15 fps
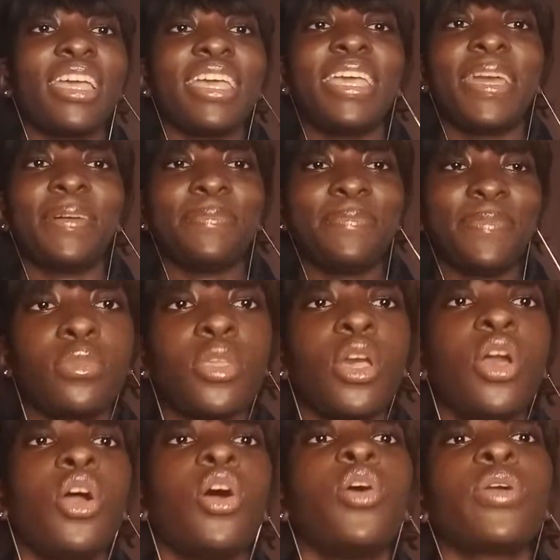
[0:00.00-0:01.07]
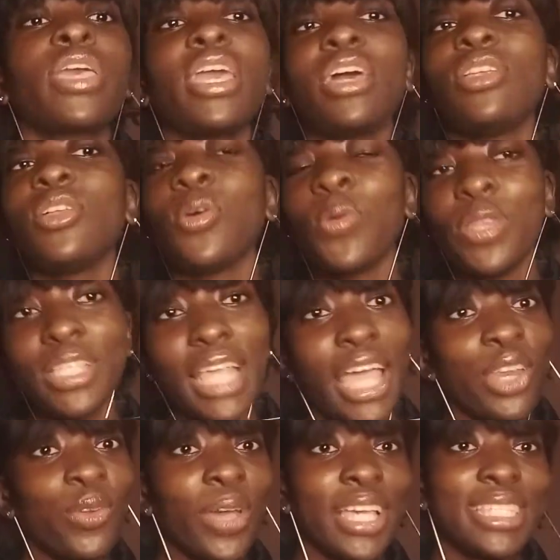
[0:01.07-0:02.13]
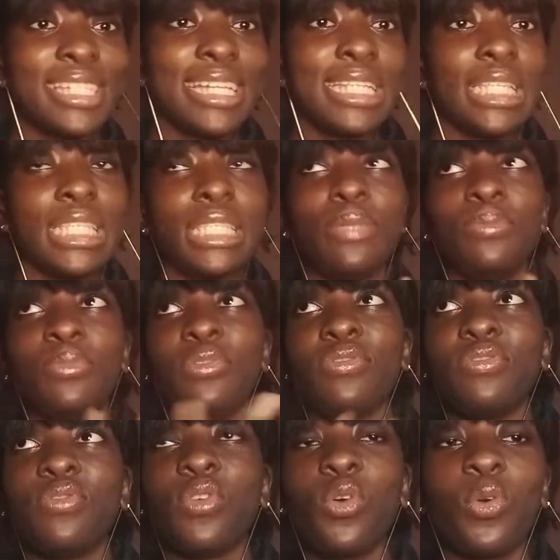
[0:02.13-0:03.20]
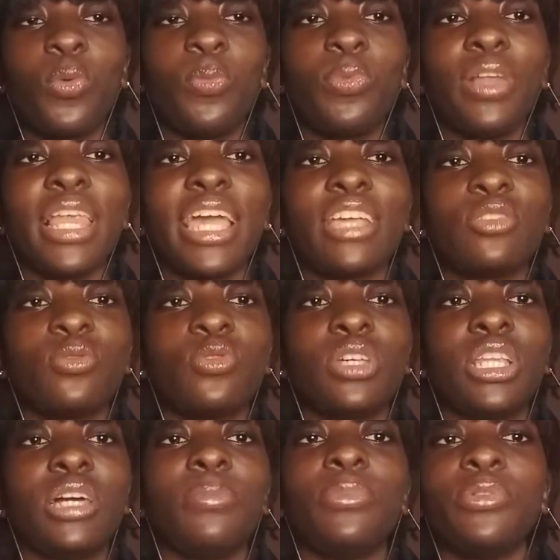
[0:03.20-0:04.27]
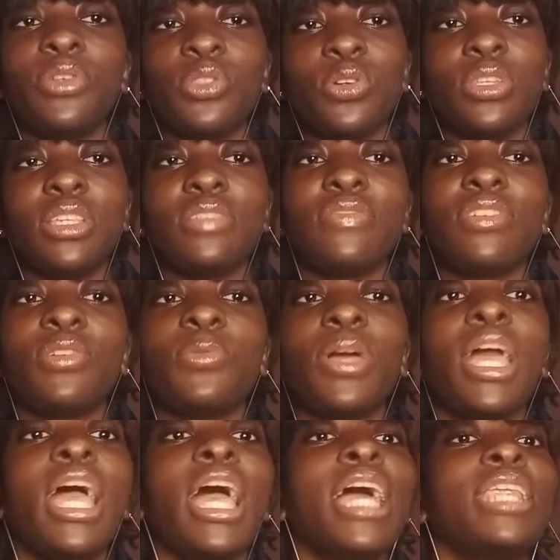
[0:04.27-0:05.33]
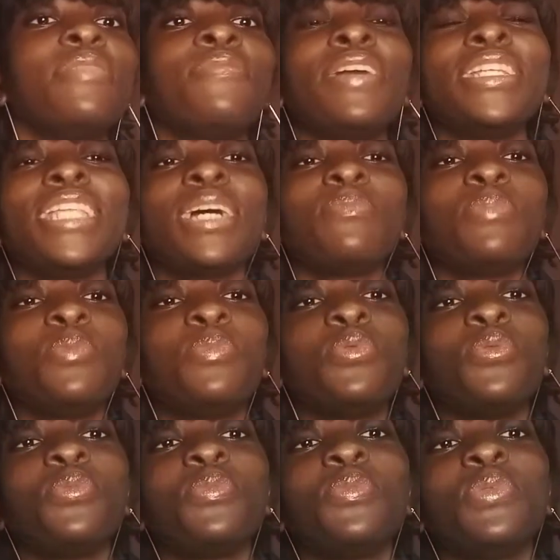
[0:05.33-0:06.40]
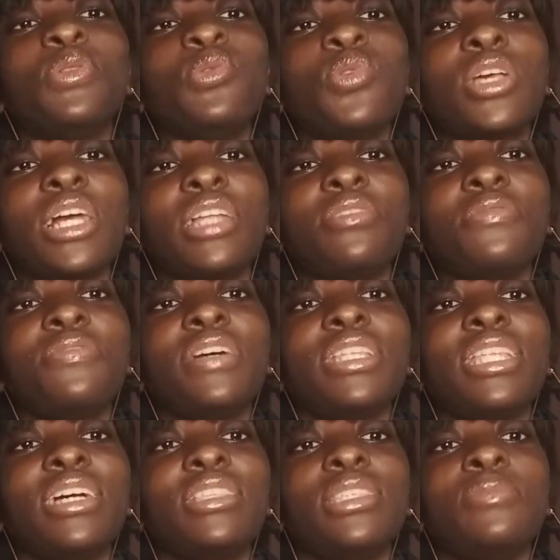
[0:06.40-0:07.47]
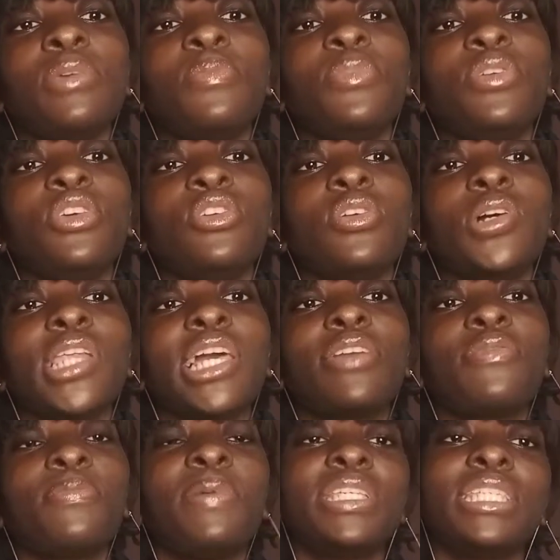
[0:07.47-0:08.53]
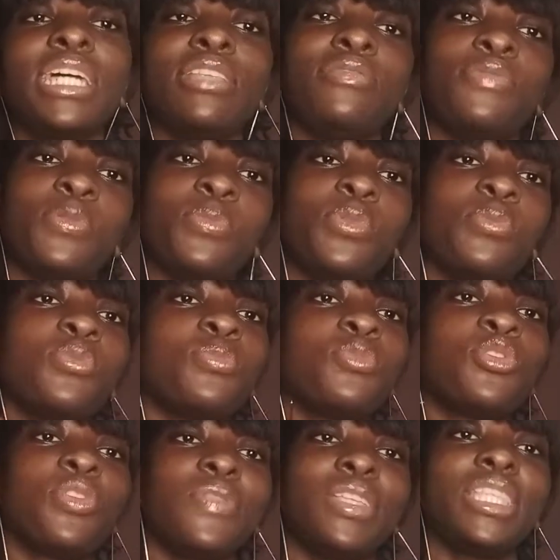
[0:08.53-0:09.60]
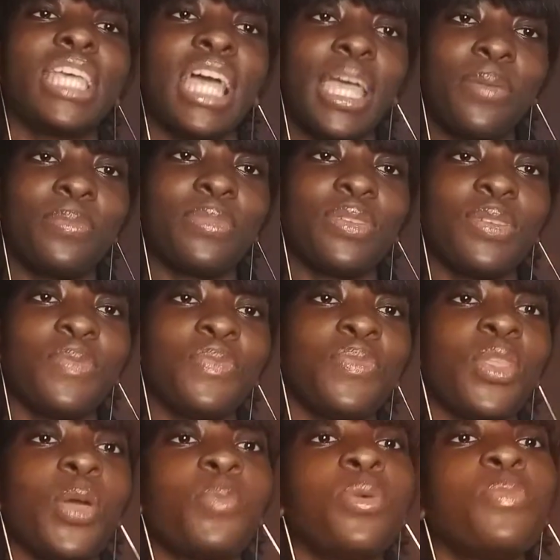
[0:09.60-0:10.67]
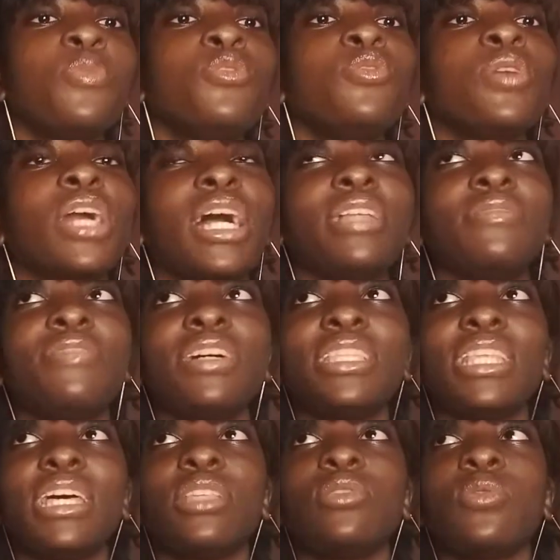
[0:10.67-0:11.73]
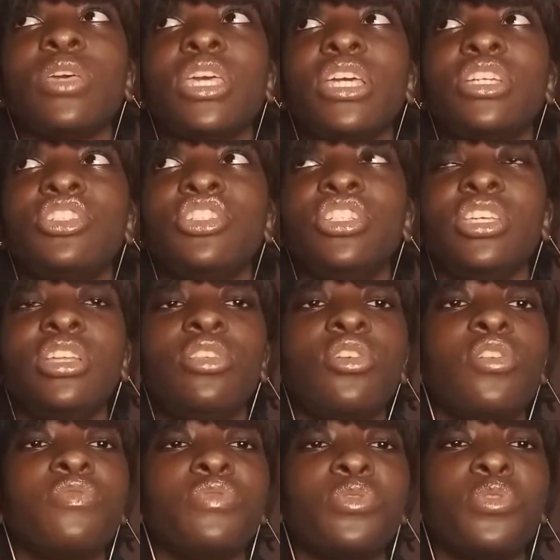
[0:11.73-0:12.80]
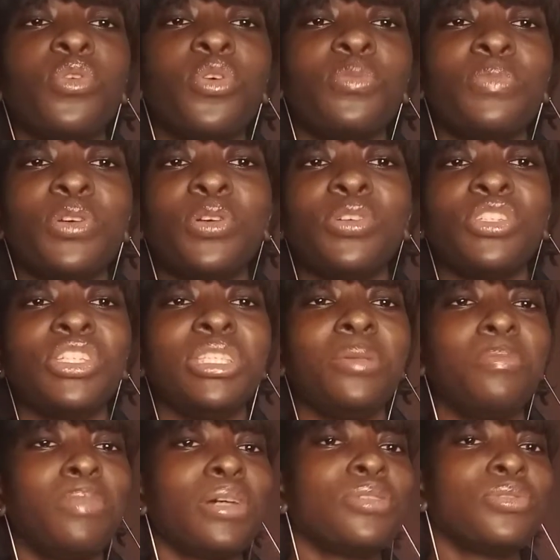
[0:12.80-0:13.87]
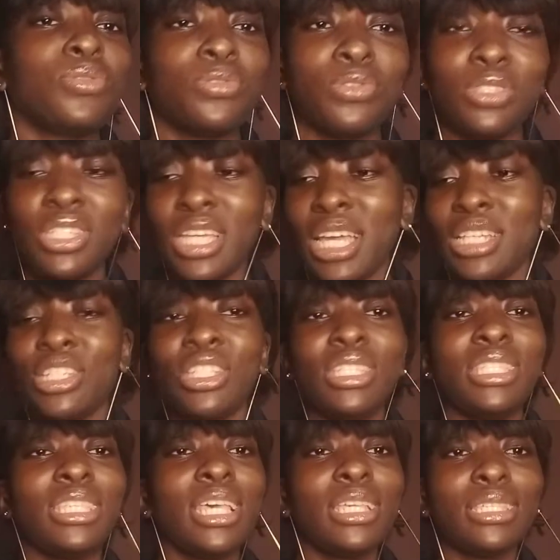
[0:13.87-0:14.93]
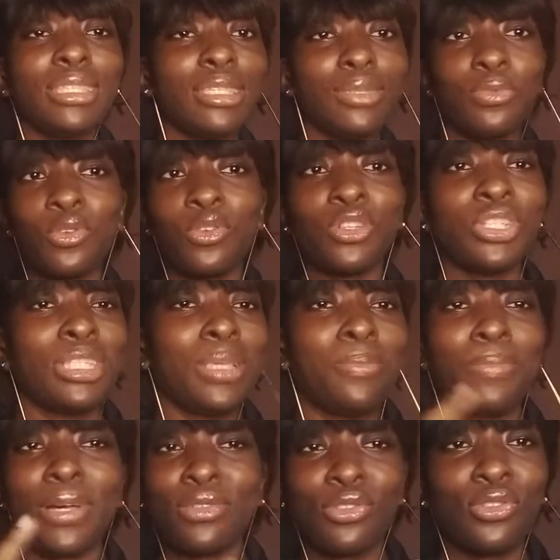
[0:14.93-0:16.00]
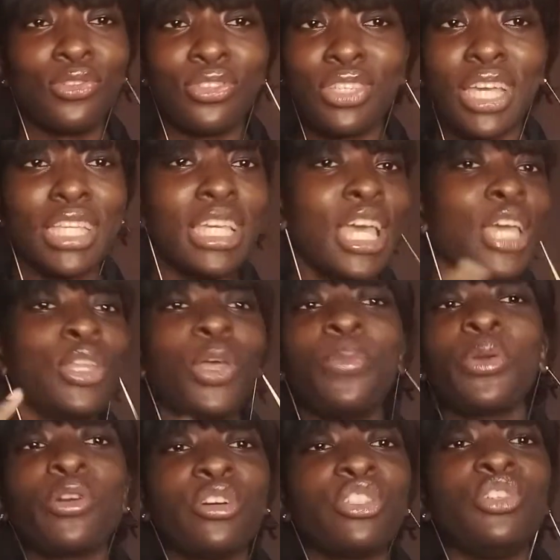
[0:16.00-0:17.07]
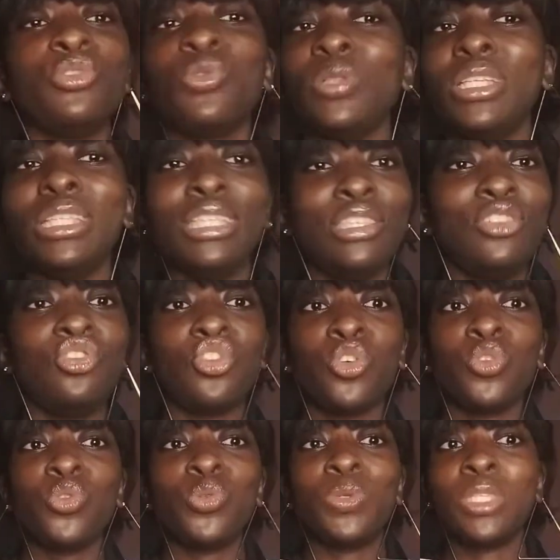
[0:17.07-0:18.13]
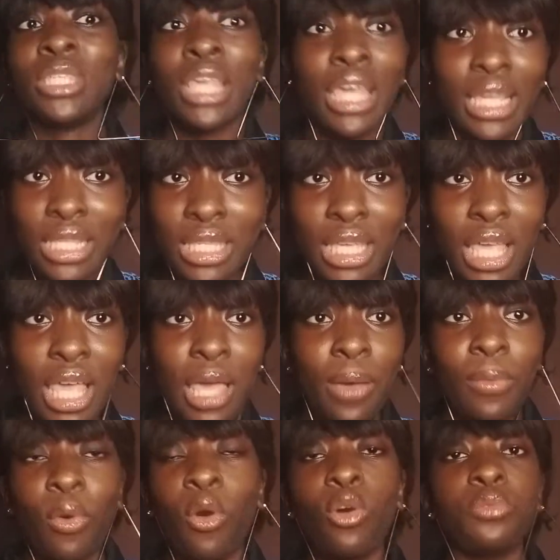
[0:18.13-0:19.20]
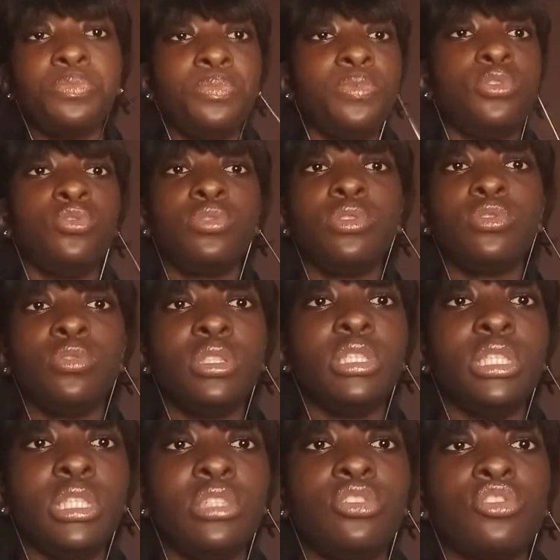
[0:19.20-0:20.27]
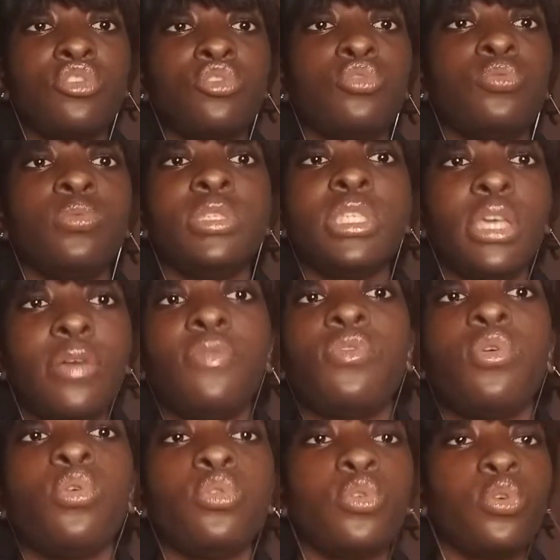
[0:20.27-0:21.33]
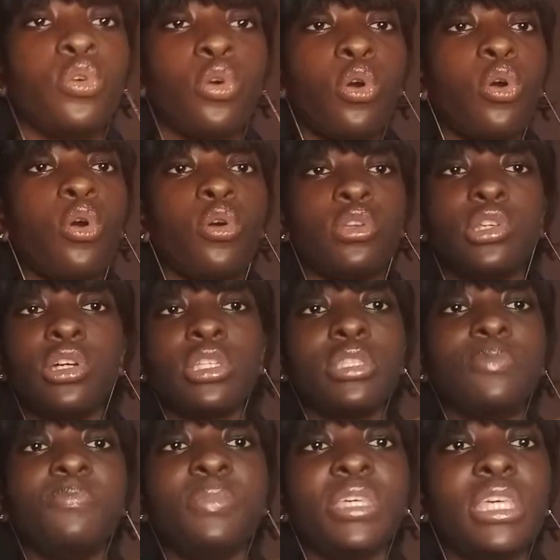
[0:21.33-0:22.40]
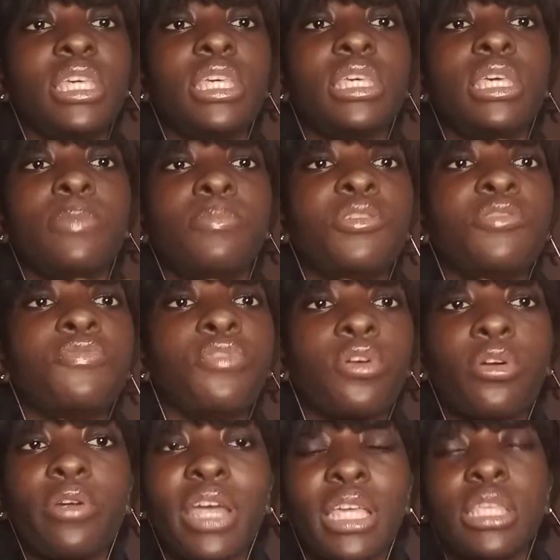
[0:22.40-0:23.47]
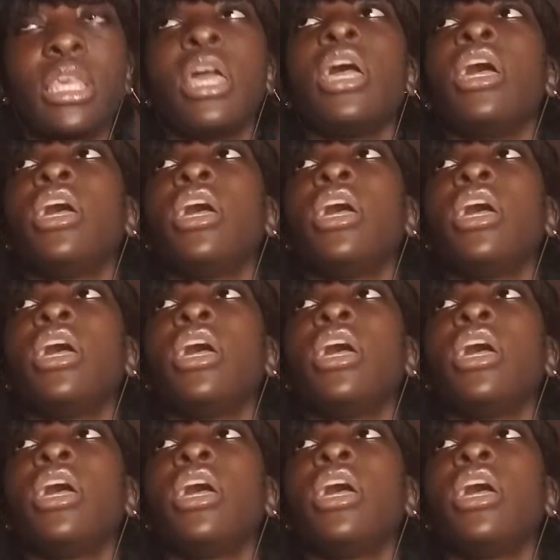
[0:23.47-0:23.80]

Yeah. Okay, another one is, I know I said this before, but I just want to elaborate on it very well. The fact that people look at the fact that, maybe, like, personally for me, most of the times, people look at the fact that, okay, she loves God because she's a pastor's child. She says this because she's a pastor's child. Not because she took the decision to say it, or took the decision to serve God, or just be for Christ.